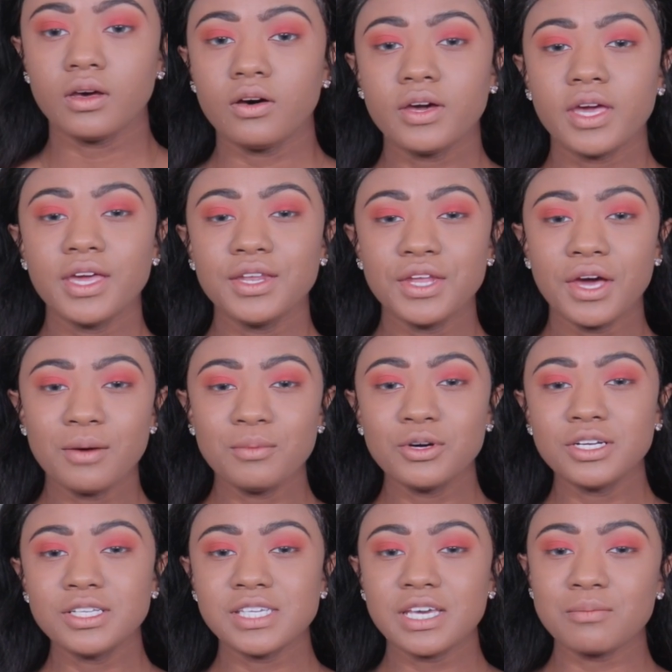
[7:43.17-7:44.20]
Okay, now I'm
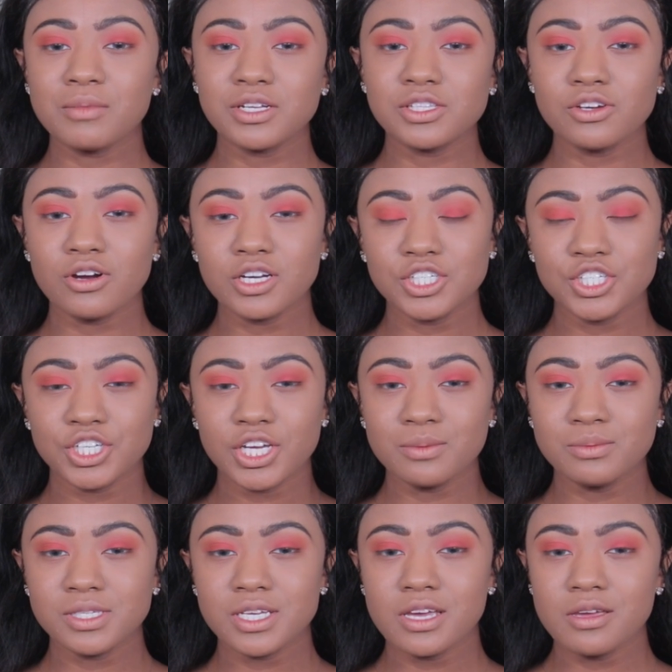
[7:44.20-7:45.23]
going to take my Tarte
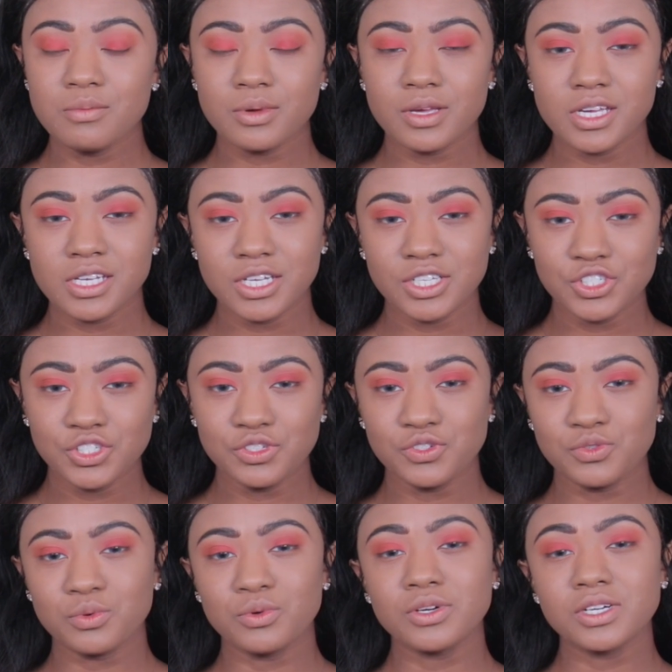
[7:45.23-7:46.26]
Shape Tape and as
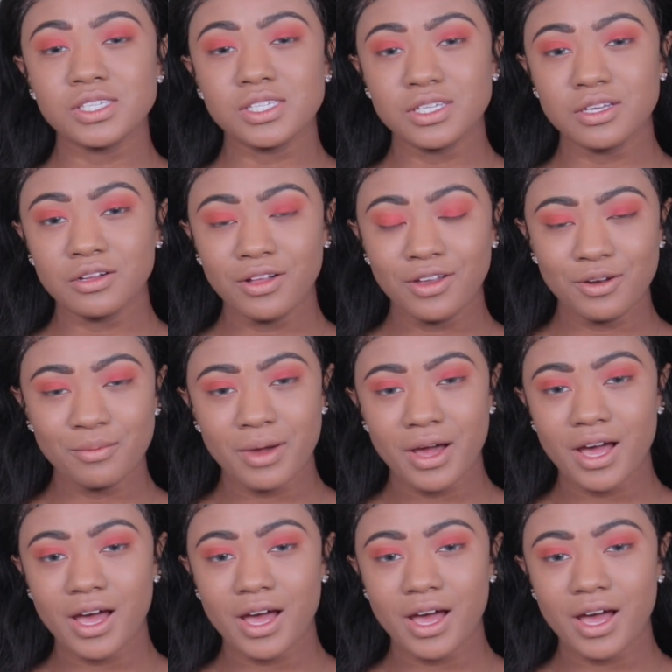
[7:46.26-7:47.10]
usual conceal under my